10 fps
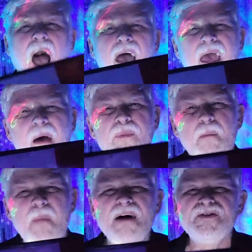I am
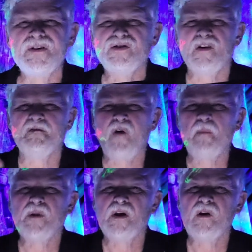the messenger
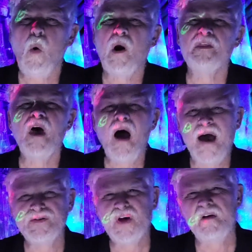from the north,
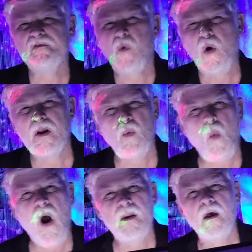Isaiah
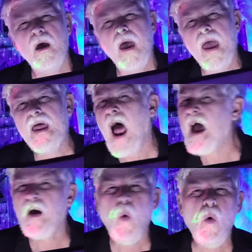41, and
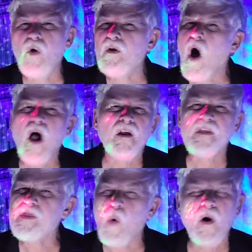I hold all
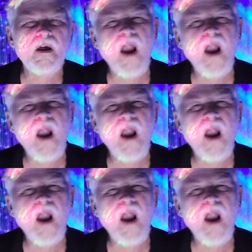authority.